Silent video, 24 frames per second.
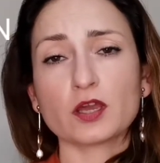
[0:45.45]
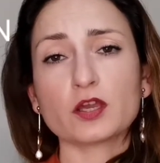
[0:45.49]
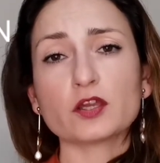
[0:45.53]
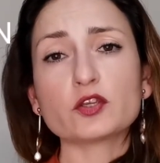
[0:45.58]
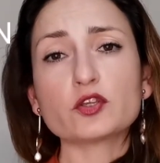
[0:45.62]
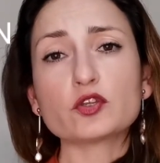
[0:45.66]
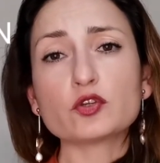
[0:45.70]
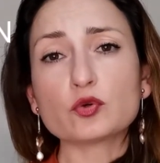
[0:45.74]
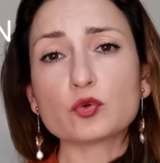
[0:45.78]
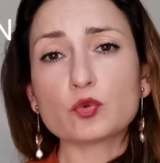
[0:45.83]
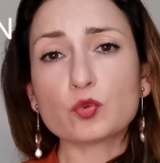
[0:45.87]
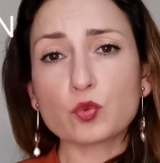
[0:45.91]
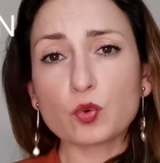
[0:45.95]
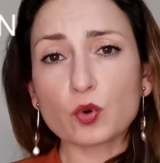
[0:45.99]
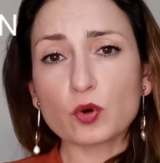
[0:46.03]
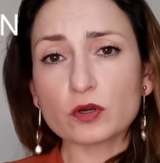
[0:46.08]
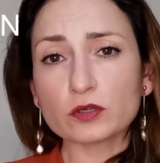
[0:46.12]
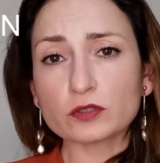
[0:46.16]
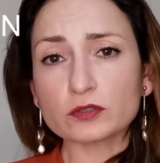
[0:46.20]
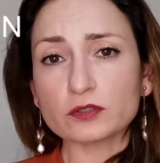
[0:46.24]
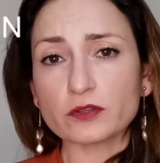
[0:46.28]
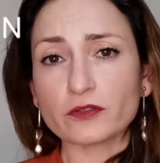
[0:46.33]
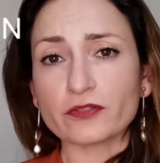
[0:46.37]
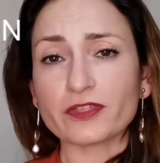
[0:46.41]
You
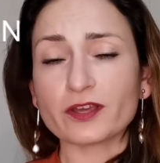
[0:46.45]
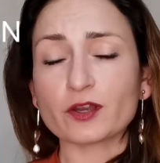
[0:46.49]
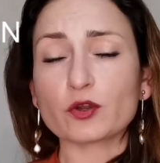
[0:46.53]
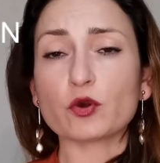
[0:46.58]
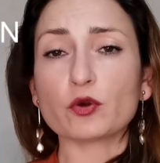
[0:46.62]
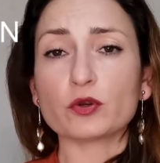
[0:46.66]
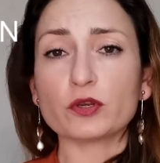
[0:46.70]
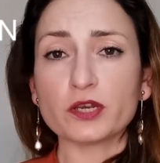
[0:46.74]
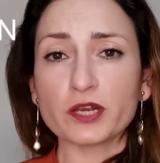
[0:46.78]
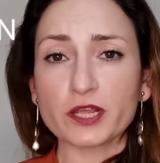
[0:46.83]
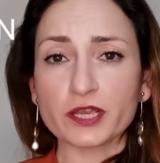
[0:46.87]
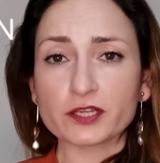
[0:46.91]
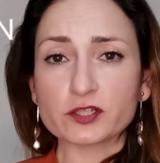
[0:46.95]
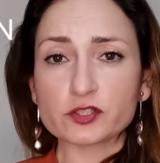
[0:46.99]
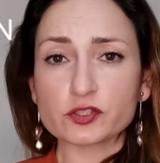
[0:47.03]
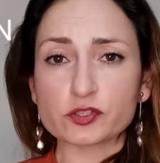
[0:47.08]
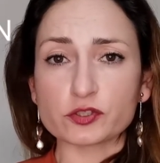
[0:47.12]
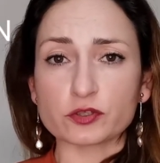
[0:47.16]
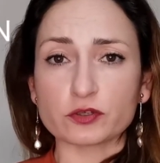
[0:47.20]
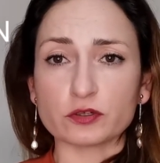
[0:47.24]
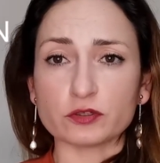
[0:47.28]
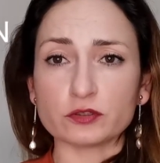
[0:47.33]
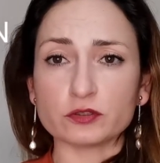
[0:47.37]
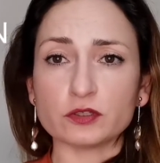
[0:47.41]
want the
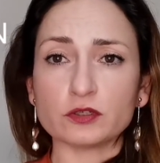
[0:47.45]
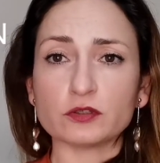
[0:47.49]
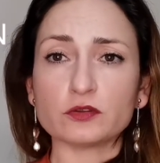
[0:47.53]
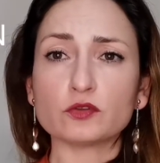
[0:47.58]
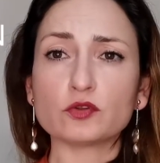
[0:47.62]
connection